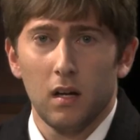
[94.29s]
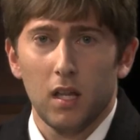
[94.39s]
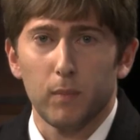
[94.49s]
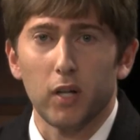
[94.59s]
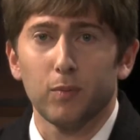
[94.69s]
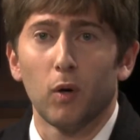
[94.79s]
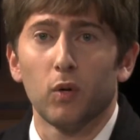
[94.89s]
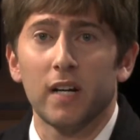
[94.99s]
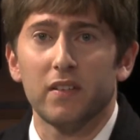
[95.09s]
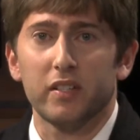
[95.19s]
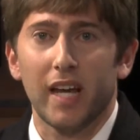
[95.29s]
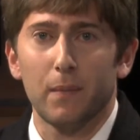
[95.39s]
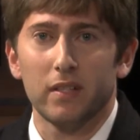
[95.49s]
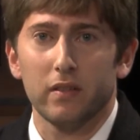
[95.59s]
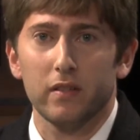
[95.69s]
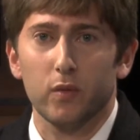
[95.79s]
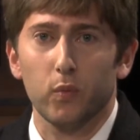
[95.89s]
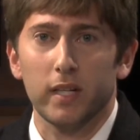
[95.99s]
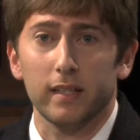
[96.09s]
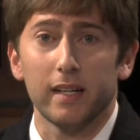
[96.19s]
Baltimore Ravens came into this
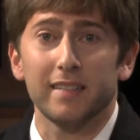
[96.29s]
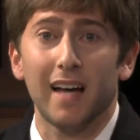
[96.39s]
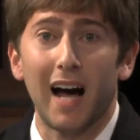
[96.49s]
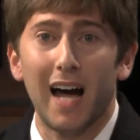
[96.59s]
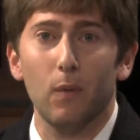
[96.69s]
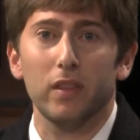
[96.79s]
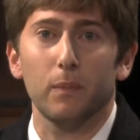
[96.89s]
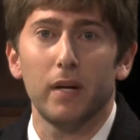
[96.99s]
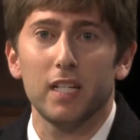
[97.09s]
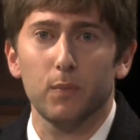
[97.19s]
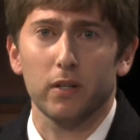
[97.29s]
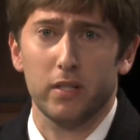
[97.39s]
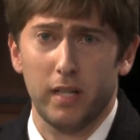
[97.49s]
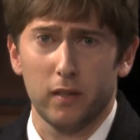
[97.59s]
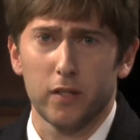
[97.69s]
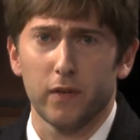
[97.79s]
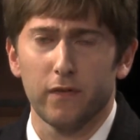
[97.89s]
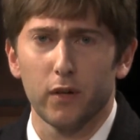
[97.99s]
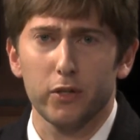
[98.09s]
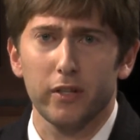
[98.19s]
week in a tie with the Pittsburgh Steelers for
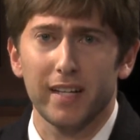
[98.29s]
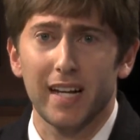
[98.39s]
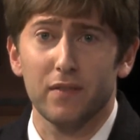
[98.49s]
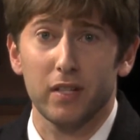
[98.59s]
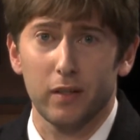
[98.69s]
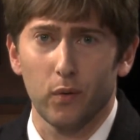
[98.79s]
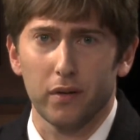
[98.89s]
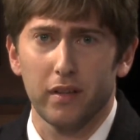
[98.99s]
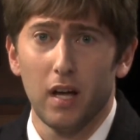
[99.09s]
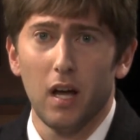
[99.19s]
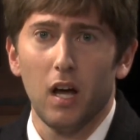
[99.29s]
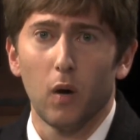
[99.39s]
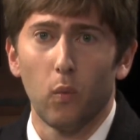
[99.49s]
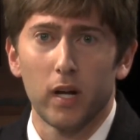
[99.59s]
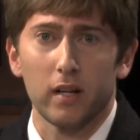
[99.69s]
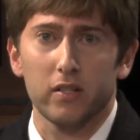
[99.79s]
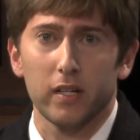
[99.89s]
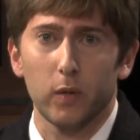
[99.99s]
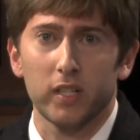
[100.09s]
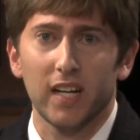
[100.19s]
first in the AFC North. A win on
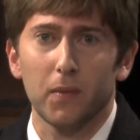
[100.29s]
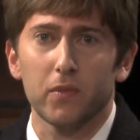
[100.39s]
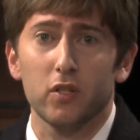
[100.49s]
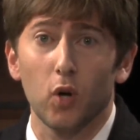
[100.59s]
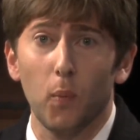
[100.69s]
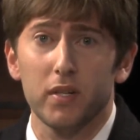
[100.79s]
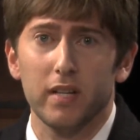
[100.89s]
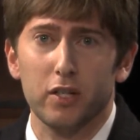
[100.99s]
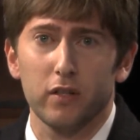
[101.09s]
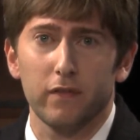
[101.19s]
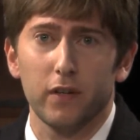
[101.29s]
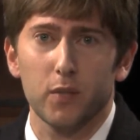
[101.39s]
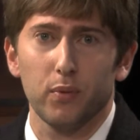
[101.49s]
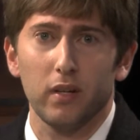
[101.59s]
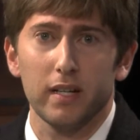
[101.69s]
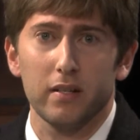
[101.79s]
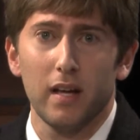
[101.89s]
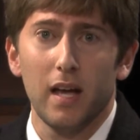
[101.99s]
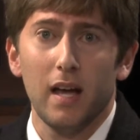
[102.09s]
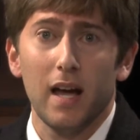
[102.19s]
Sunday would give them sole possession of first place,
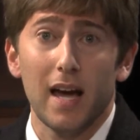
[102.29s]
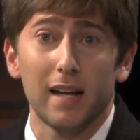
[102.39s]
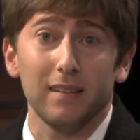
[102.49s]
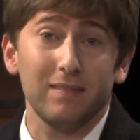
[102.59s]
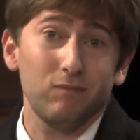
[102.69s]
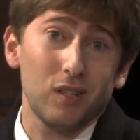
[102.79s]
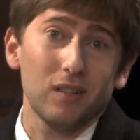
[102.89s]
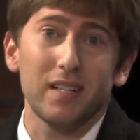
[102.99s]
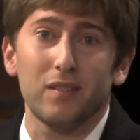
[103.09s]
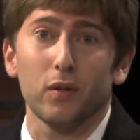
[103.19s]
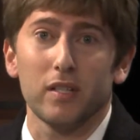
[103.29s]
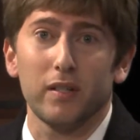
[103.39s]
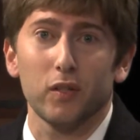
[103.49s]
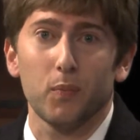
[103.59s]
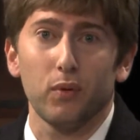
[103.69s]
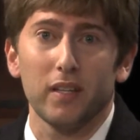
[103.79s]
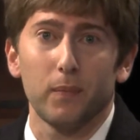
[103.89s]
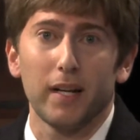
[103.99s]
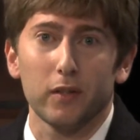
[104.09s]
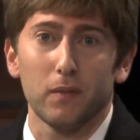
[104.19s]
and at least till the Steelers play the
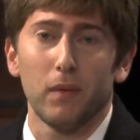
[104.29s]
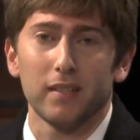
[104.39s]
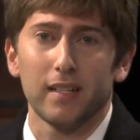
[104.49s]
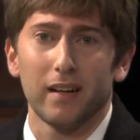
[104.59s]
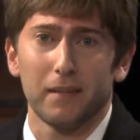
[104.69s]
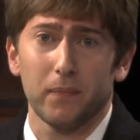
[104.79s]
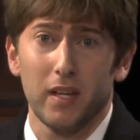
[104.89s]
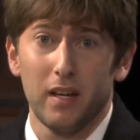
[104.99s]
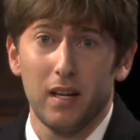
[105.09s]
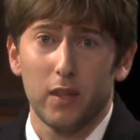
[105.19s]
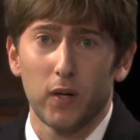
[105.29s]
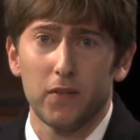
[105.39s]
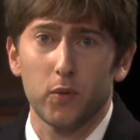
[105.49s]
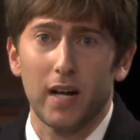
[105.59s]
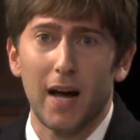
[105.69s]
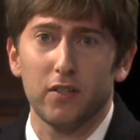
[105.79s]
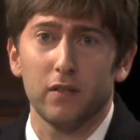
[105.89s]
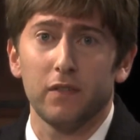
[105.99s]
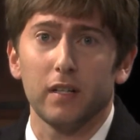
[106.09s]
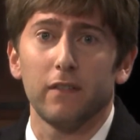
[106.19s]
Bengals on Monday night. The Ravens would have to
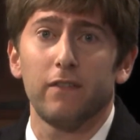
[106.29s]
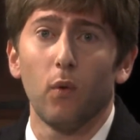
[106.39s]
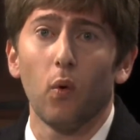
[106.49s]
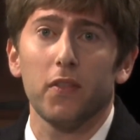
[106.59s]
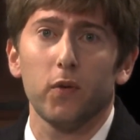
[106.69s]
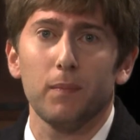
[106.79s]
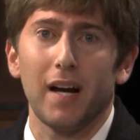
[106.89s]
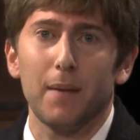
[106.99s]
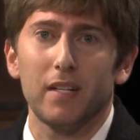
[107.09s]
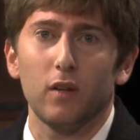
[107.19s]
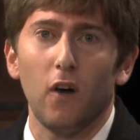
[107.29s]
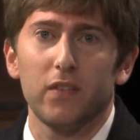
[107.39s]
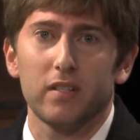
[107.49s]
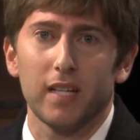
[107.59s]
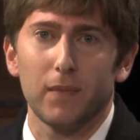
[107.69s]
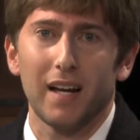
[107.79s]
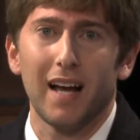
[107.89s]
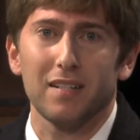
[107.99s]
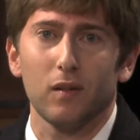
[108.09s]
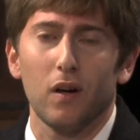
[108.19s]
defeat a 4-3 Miami Dolphins team that
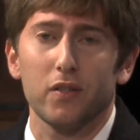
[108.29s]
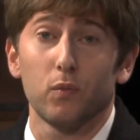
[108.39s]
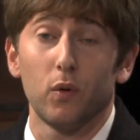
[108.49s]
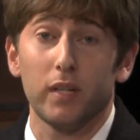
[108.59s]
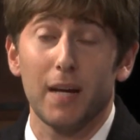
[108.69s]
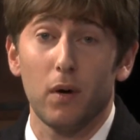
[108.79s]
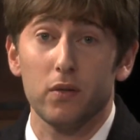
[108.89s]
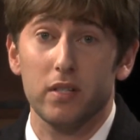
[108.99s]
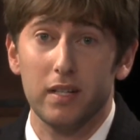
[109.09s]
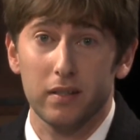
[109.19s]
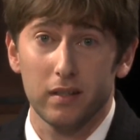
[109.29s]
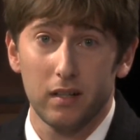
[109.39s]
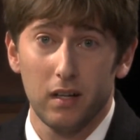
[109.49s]
hasn't lost a road game all season.